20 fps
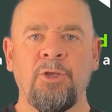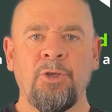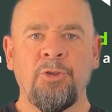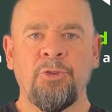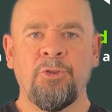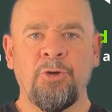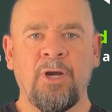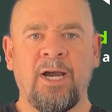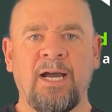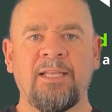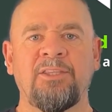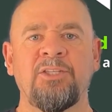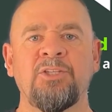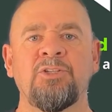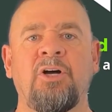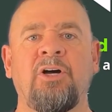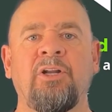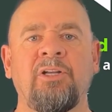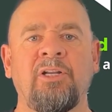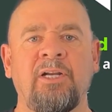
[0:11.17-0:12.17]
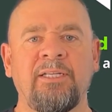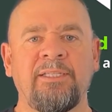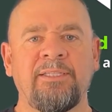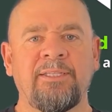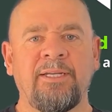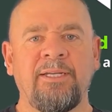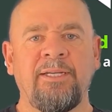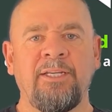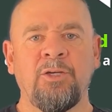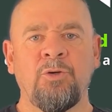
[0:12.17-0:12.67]
Throughout this online
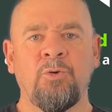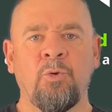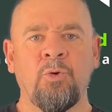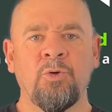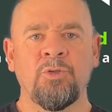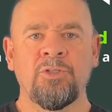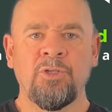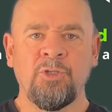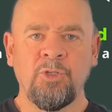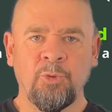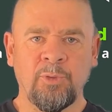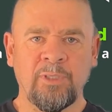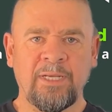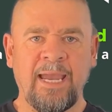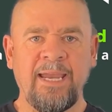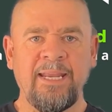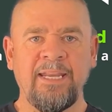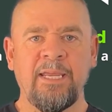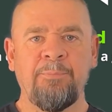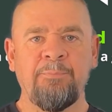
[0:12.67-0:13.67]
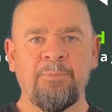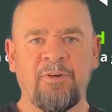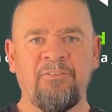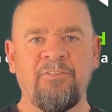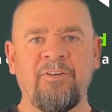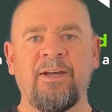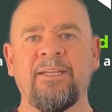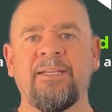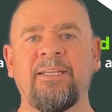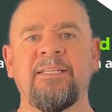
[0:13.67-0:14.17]
training course, you will gain a
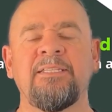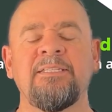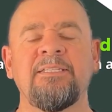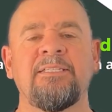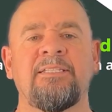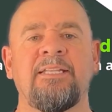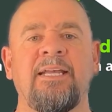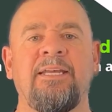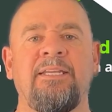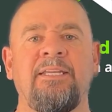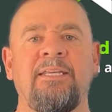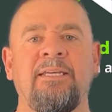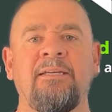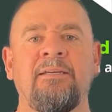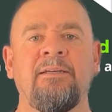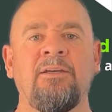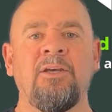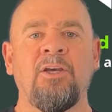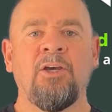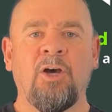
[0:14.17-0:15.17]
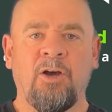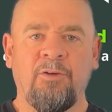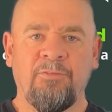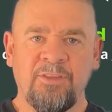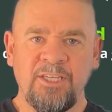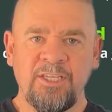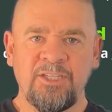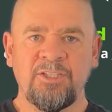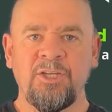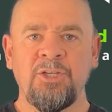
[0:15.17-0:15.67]
profound understanding of
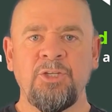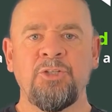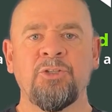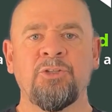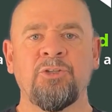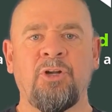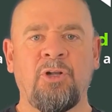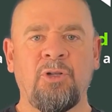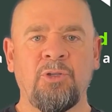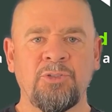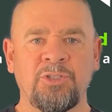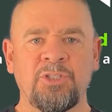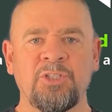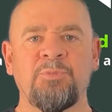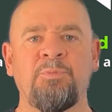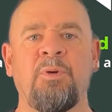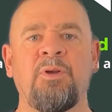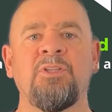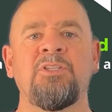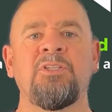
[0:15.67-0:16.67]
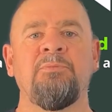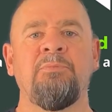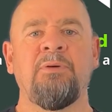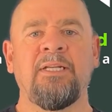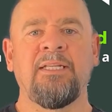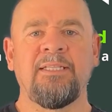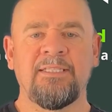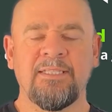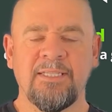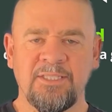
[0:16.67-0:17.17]
the essential roles,
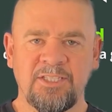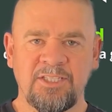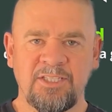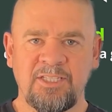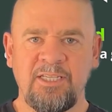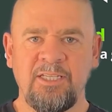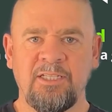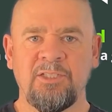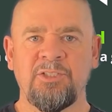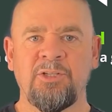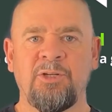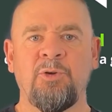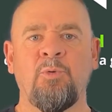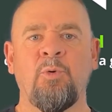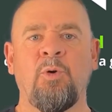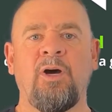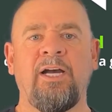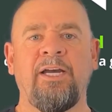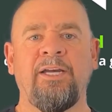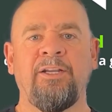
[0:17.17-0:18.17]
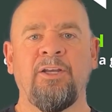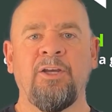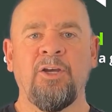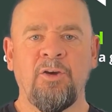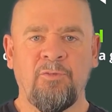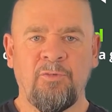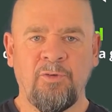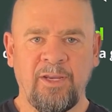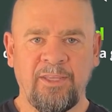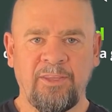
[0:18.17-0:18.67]
responsibilities, and skills required
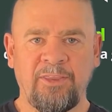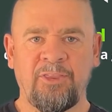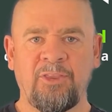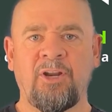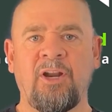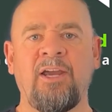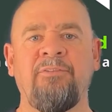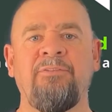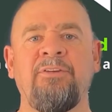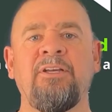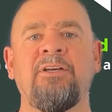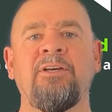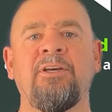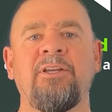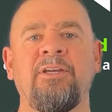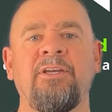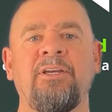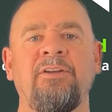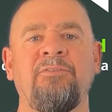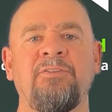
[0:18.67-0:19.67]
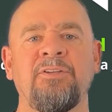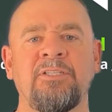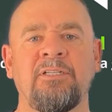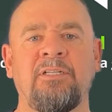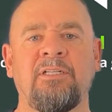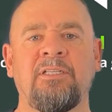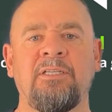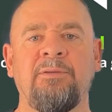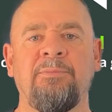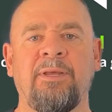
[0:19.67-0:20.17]
for a thriving career in
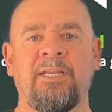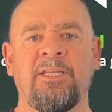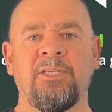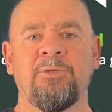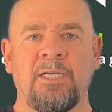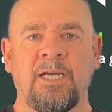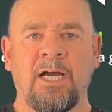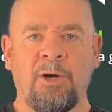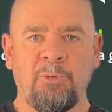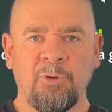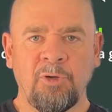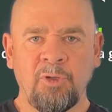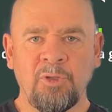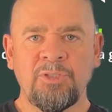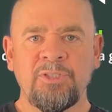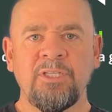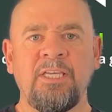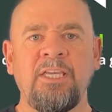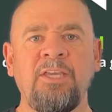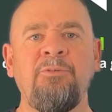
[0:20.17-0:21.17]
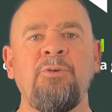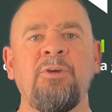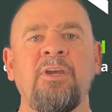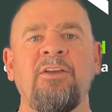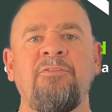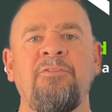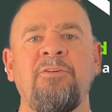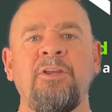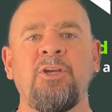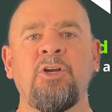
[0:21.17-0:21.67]
facility management. I will also give you a
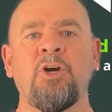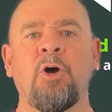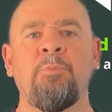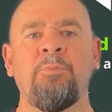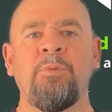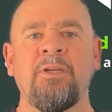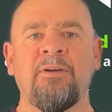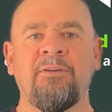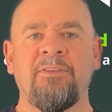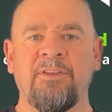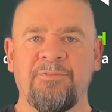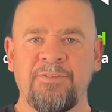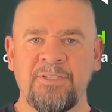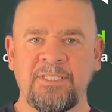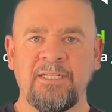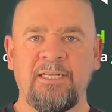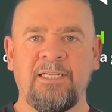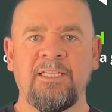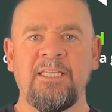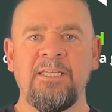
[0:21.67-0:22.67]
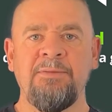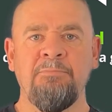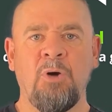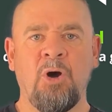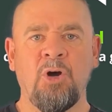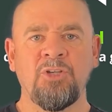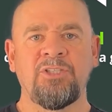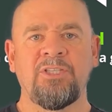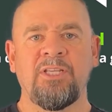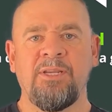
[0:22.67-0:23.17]
free copy of the Facility
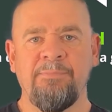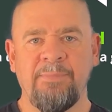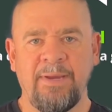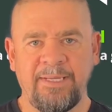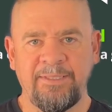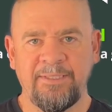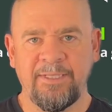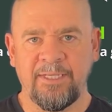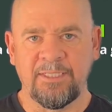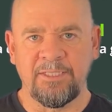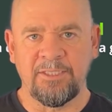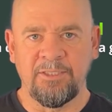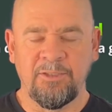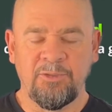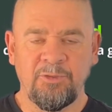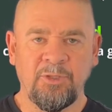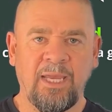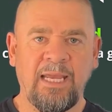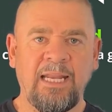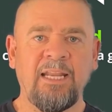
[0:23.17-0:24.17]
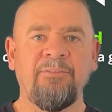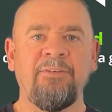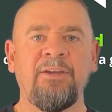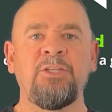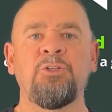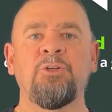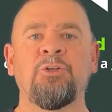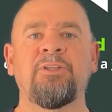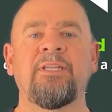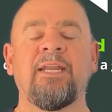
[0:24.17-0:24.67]
Mastery Matrix to
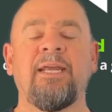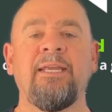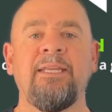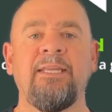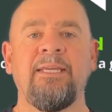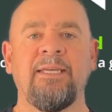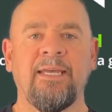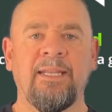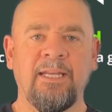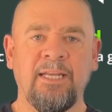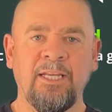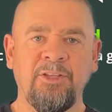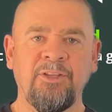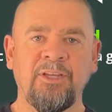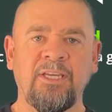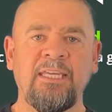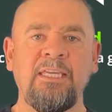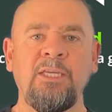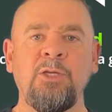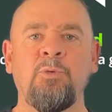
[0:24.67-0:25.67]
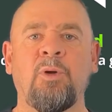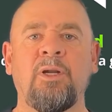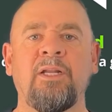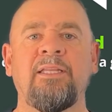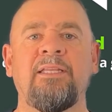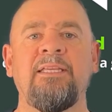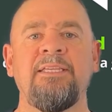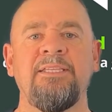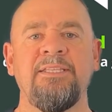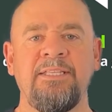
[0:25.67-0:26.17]
elevate your training and learn the key
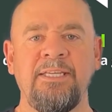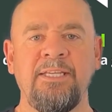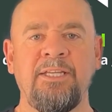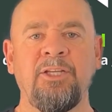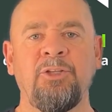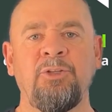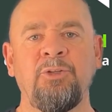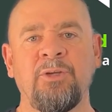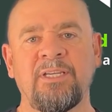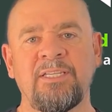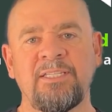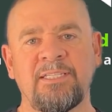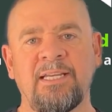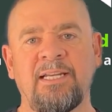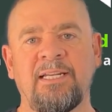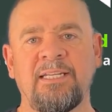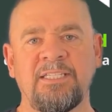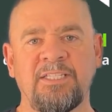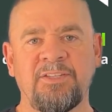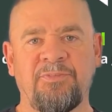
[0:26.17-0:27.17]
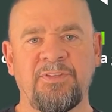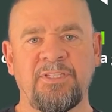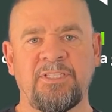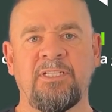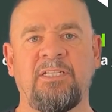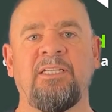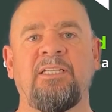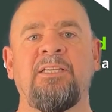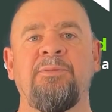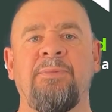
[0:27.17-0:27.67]
qualities needed to excel as a
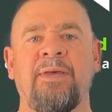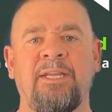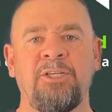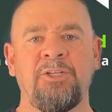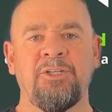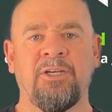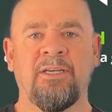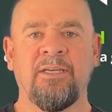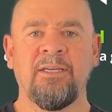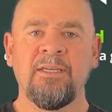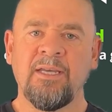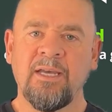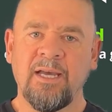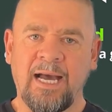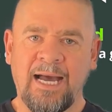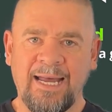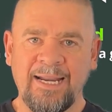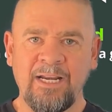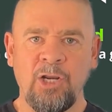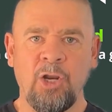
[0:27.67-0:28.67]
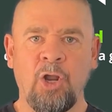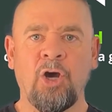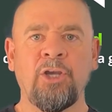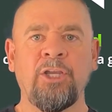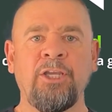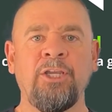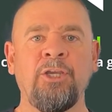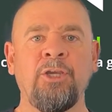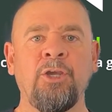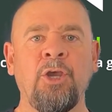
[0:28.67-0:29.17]
facility manager,
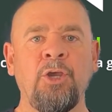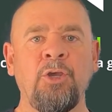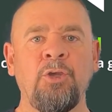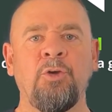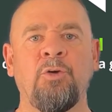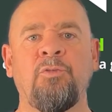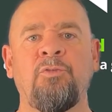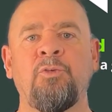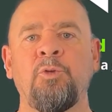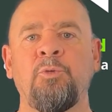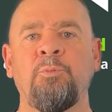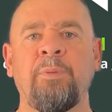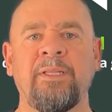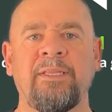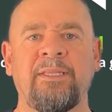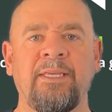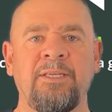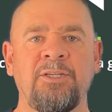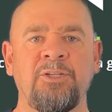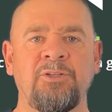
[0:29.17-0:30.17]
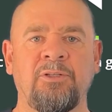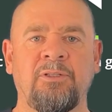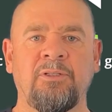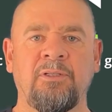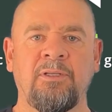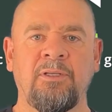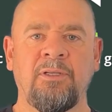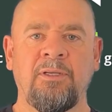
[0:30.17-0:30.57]
unlocking your full potential.